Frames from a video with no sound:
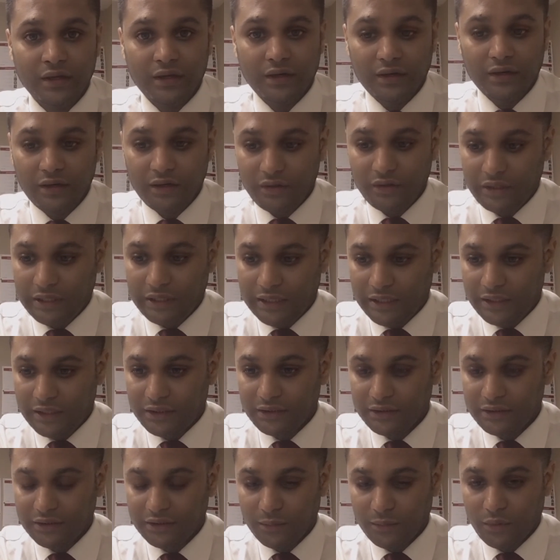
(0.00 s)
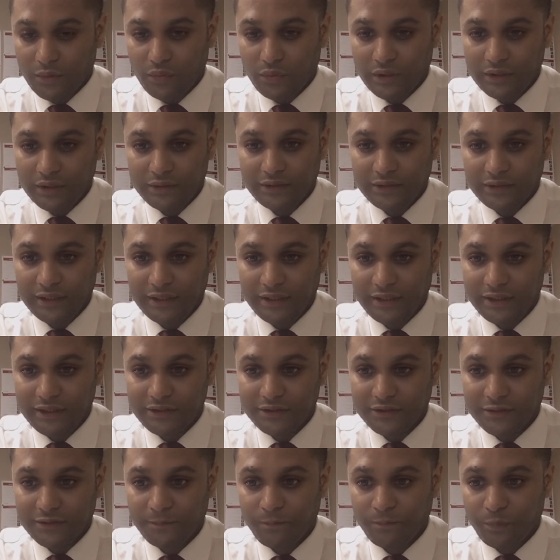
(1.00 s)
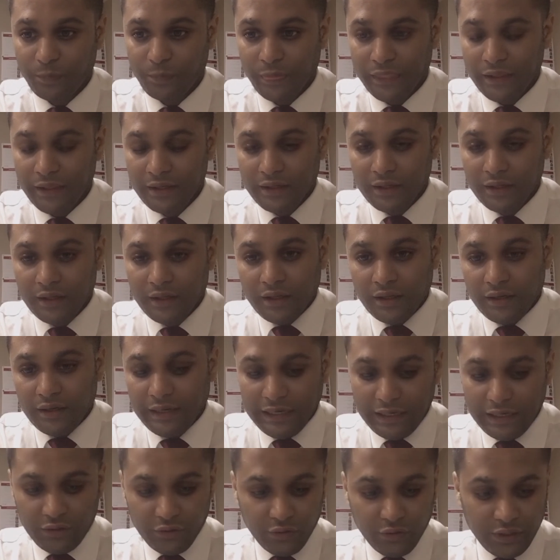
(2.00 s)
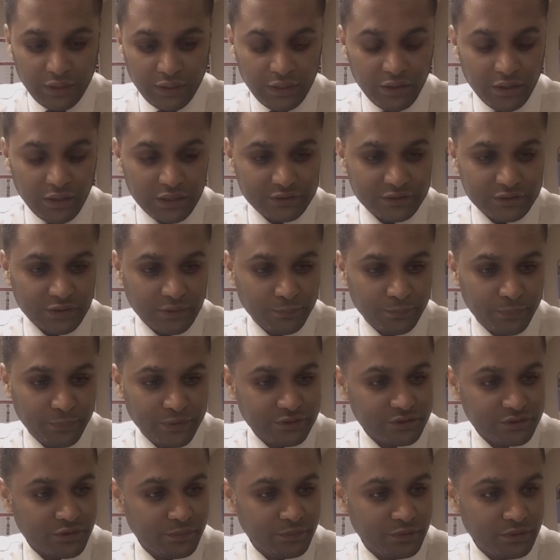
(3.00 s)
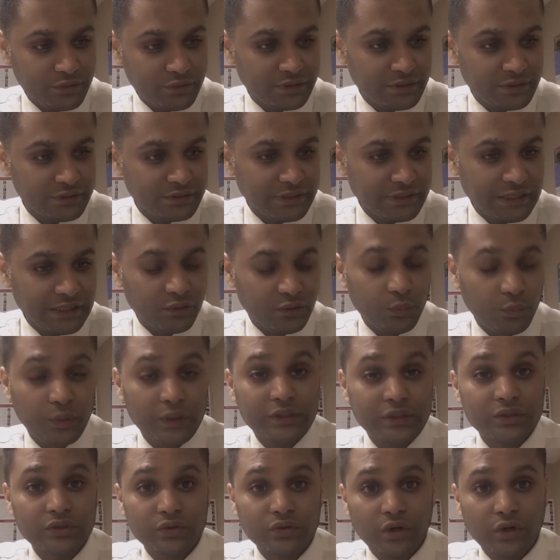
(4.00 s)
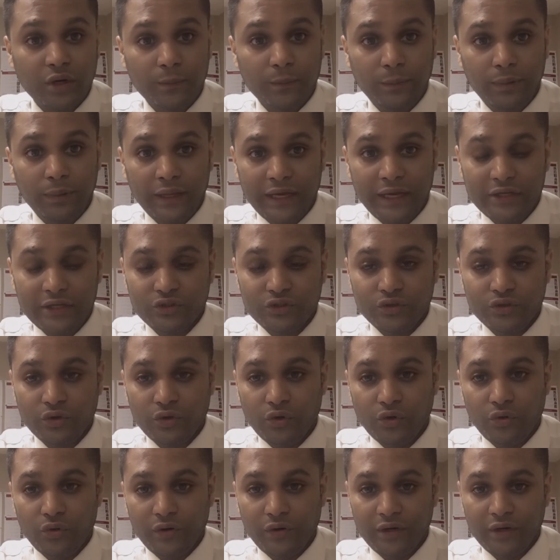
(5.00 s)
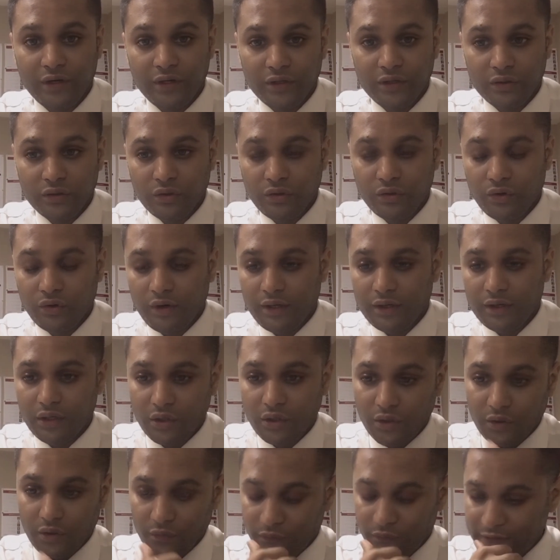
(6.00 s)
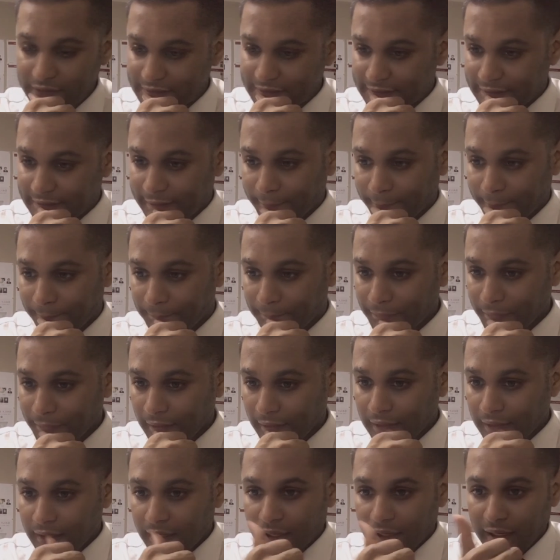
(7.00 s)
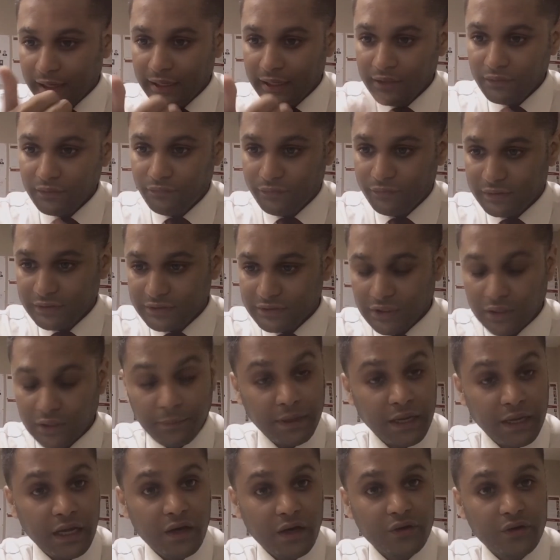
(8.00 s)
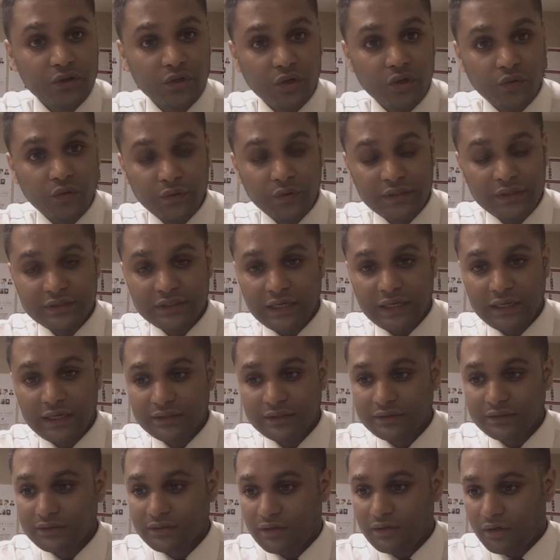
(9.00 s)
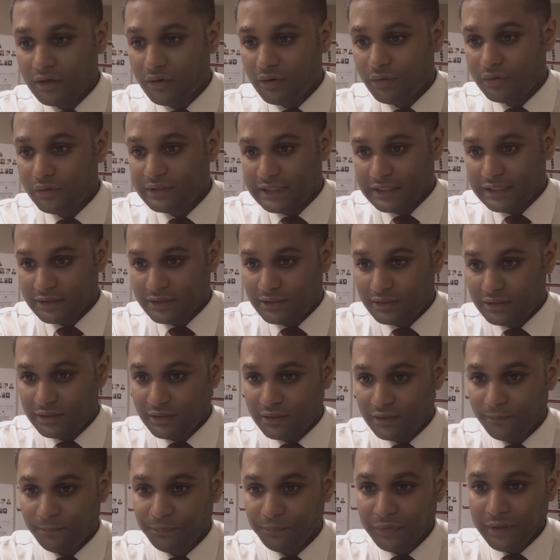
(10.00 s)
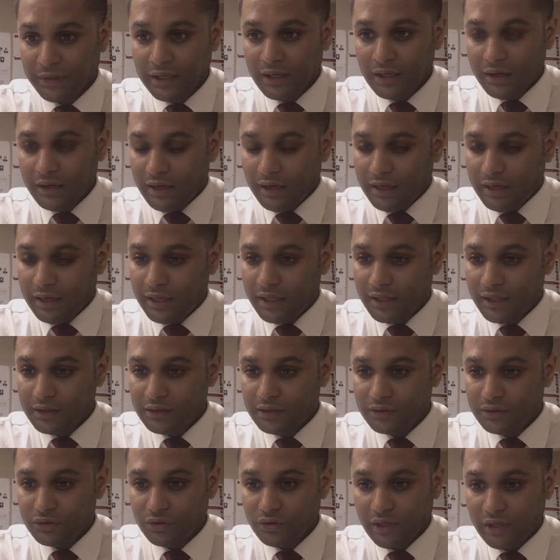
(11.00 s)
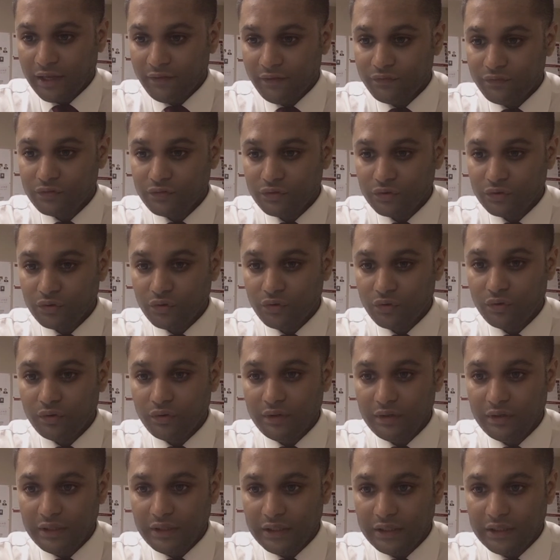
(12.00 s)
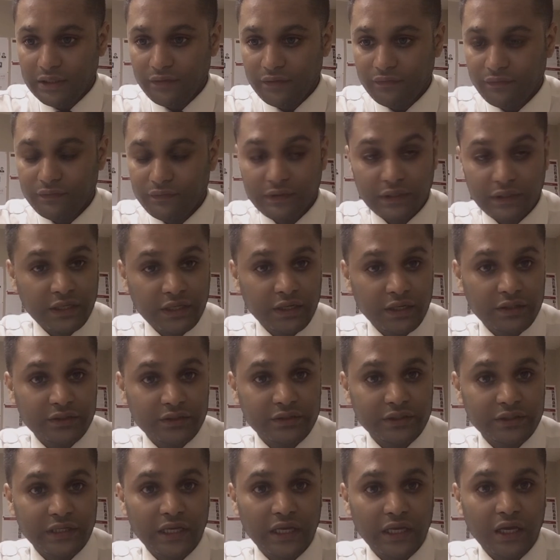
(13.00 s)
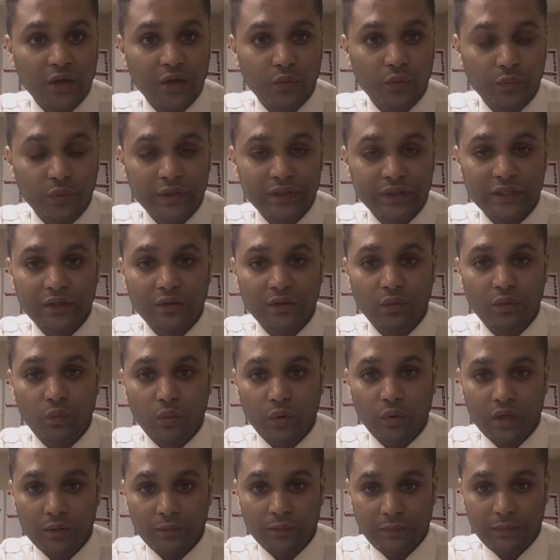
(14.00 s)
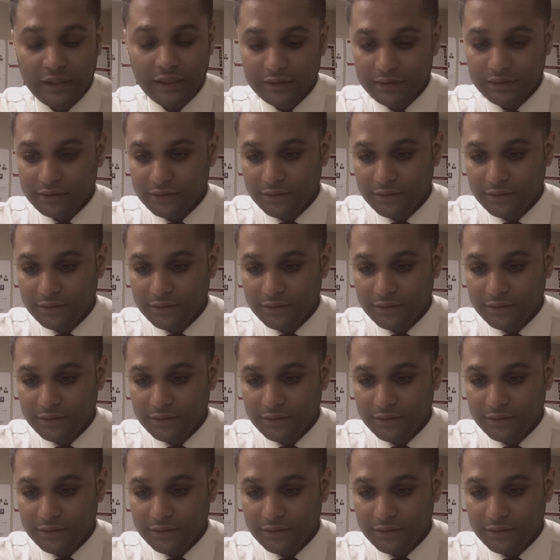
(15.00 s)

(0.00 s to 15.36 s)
Okay, number one thing is. Now here are some possibilities that once you are applying to renew your visa and for somehow your visa is got rejected, and you have to leave the country within 1 month.